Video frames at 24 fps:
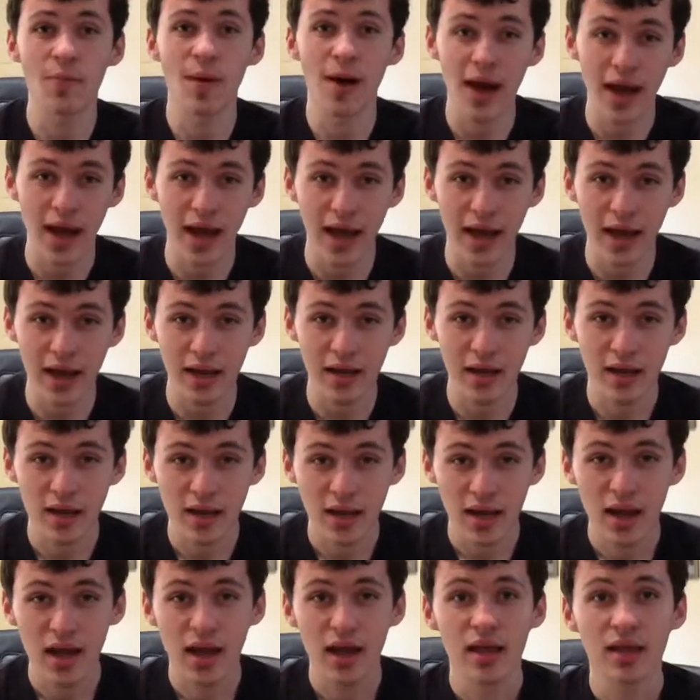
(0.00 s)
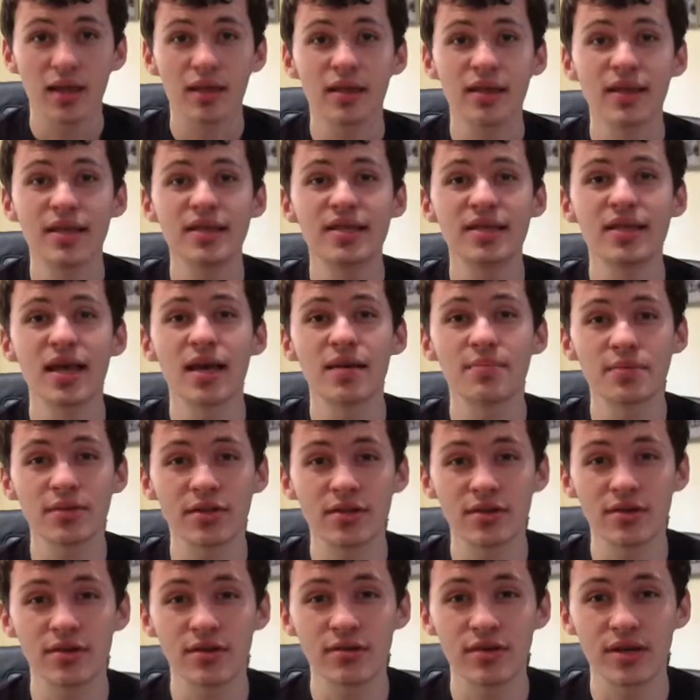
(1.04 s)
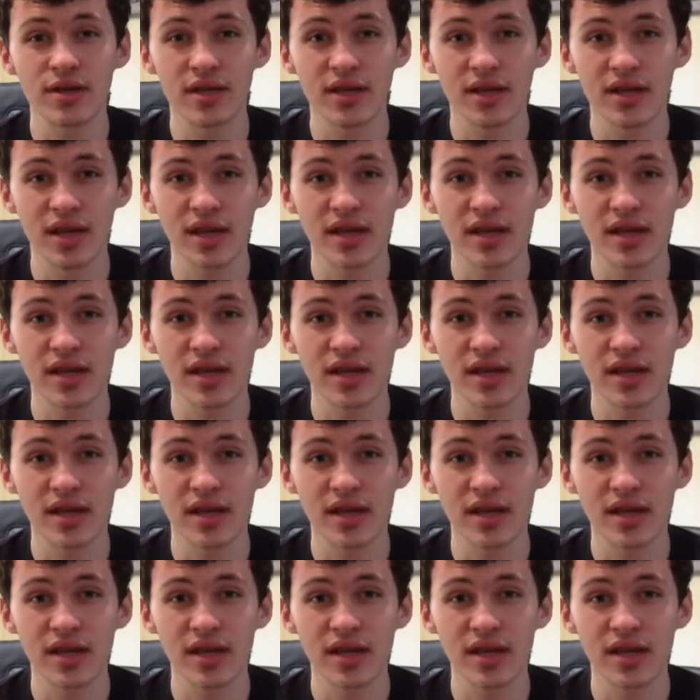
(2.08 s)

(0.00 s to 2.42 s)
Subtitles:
why this episode